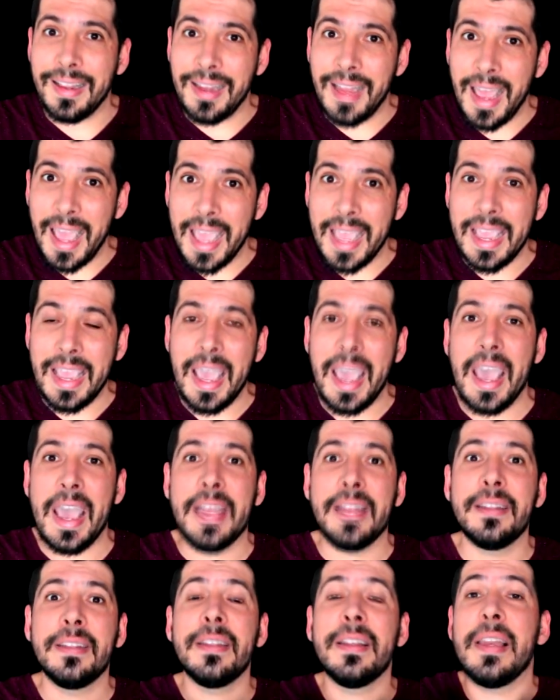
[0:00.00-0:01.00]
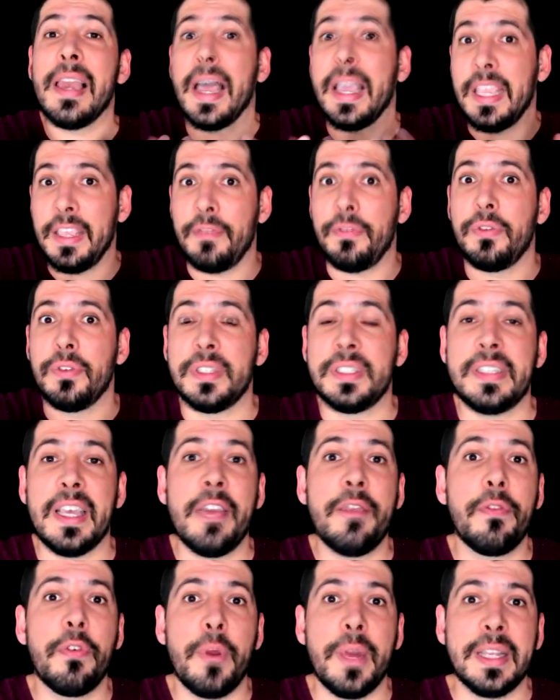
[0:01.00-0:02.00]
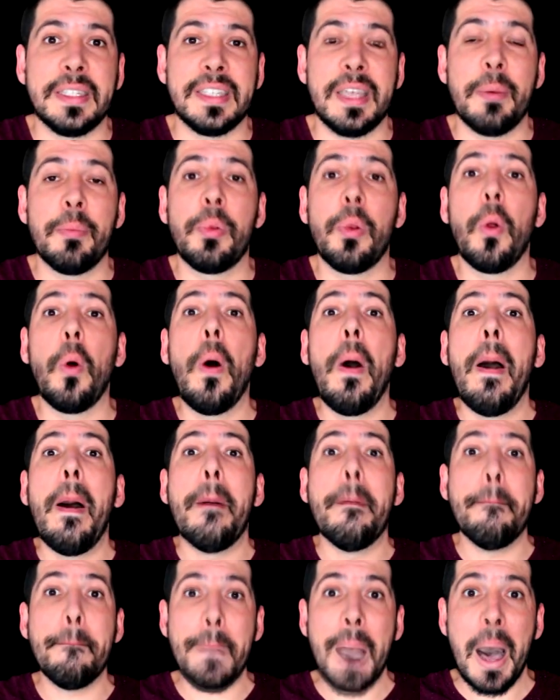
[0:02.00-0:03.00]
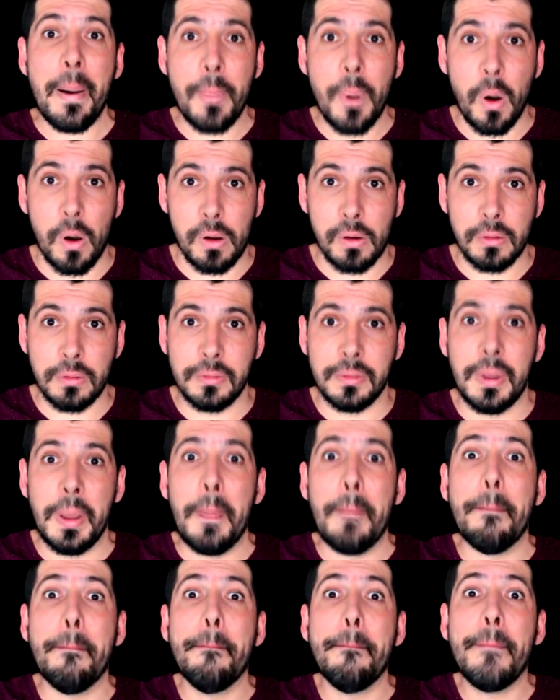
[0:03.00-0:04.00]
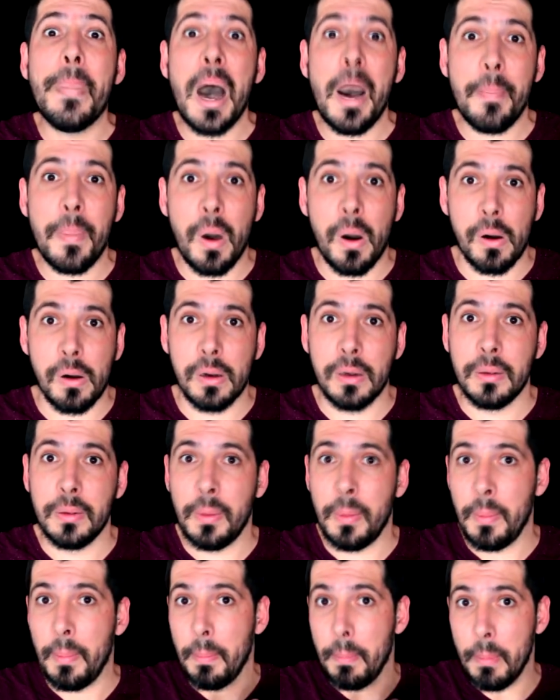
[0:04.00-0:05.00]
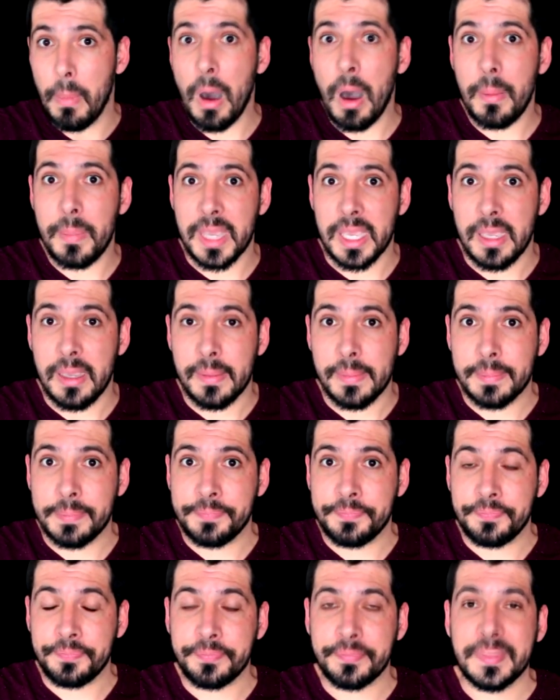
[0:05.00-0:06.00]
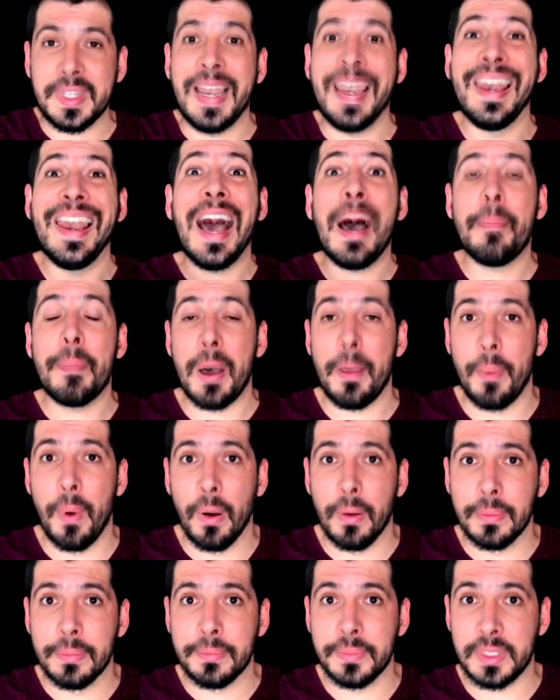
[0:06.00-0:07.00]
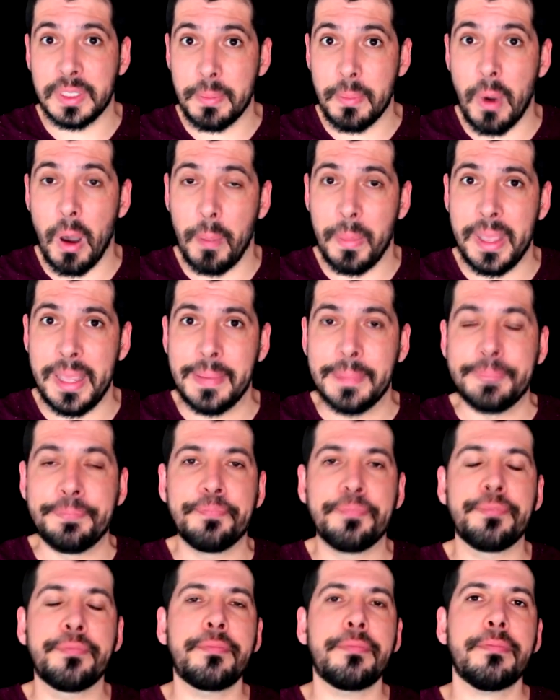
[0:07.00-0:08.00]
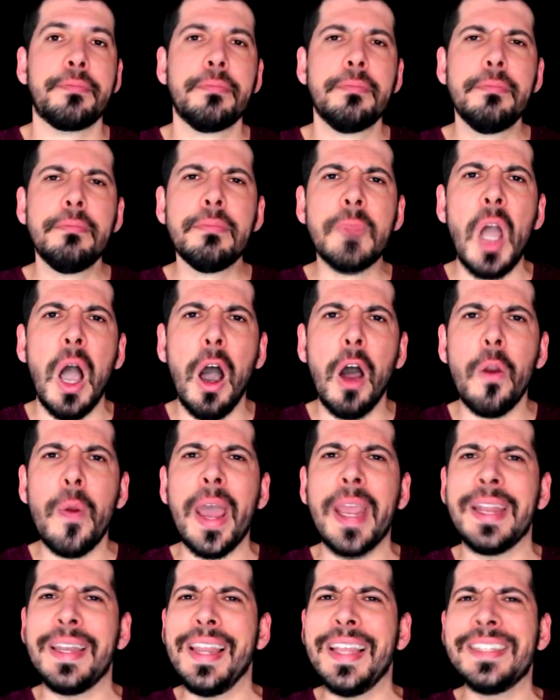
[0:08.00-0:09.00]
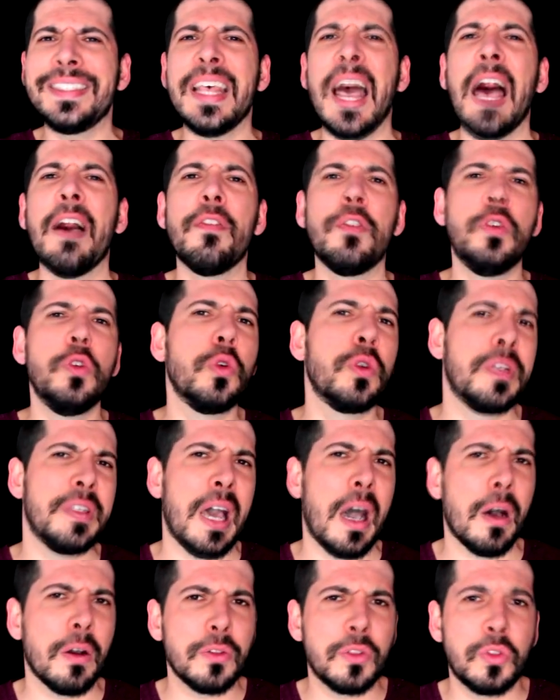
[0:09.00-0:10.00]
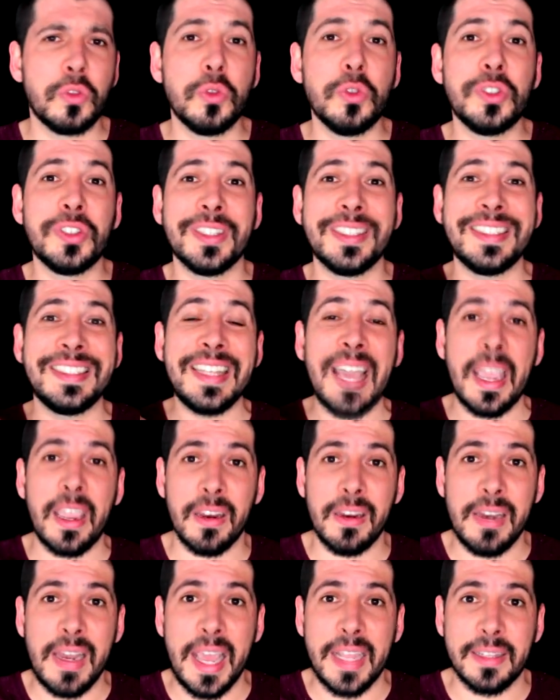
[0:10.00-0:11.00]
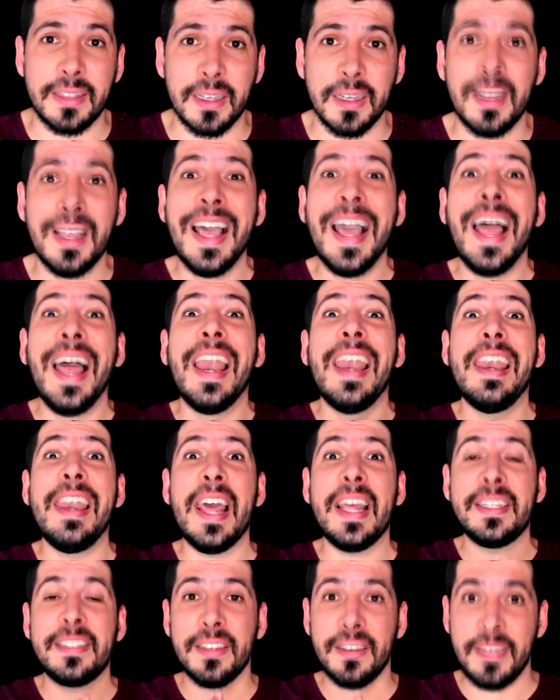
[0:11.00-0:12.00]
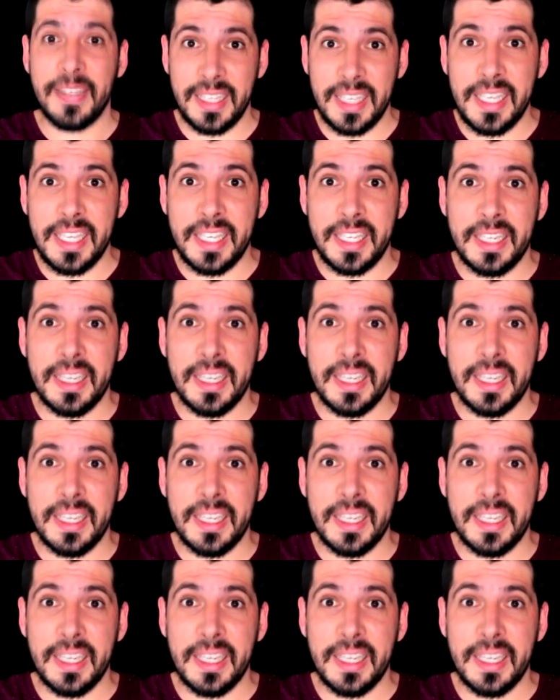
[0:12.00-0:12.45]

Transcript: A-N, like if you say, for example, maman, maman, mommy, la maman, the mommy. Alright, let's have a look now to the second letter. Letter I.